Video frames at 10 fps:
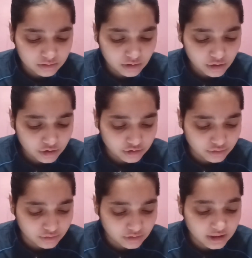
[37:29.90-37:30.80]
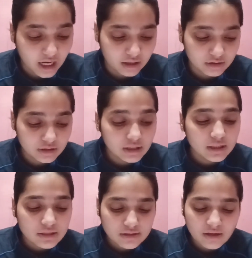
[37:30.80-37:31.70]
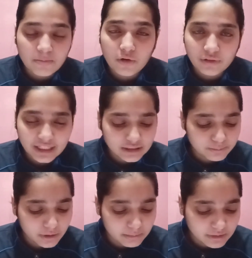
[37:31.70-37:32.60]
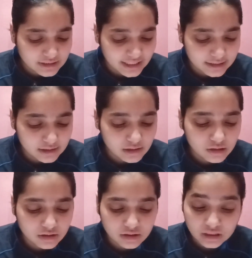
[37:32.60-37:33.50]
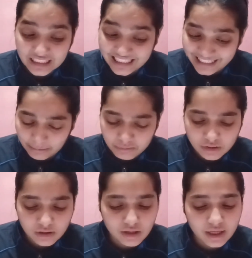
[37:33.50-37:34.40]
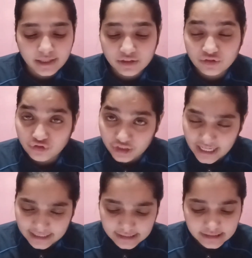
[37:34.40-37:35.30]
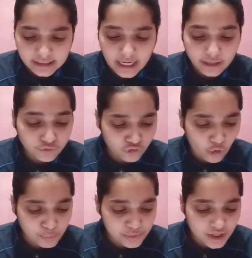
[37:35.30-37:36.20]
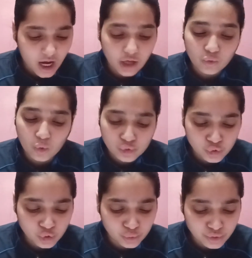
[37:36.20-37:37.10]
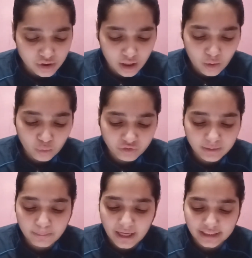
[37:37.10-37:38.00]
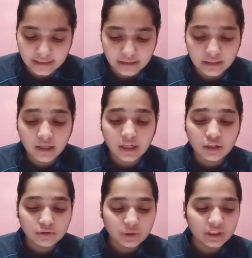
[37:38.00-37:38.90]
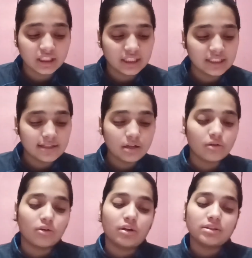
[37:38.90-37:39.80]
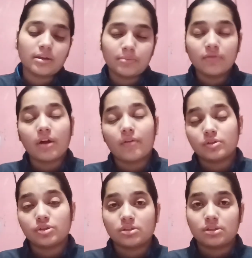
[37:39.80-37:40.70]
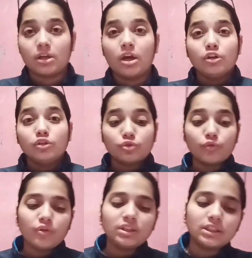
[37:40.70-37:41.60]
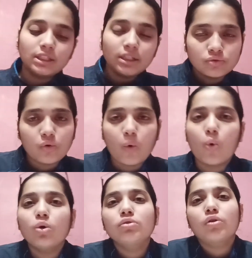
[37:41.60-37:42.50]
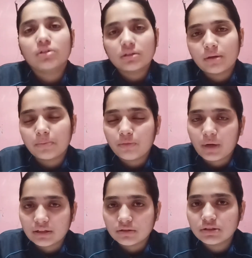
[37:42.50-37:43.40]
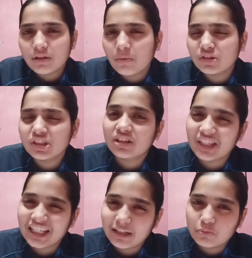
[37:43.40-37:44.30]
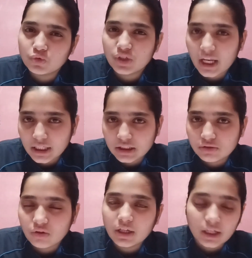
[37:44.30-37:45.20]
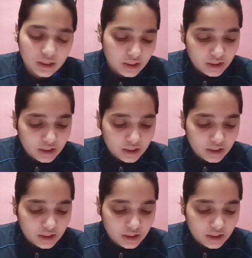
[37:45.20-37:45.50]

No. Yeah, some of like spermicidal creams, jellies and foams are also used along with barrier to increase their contraceptive efficiency. So with these all contraceptive methods, some of the cream, jellies, okay,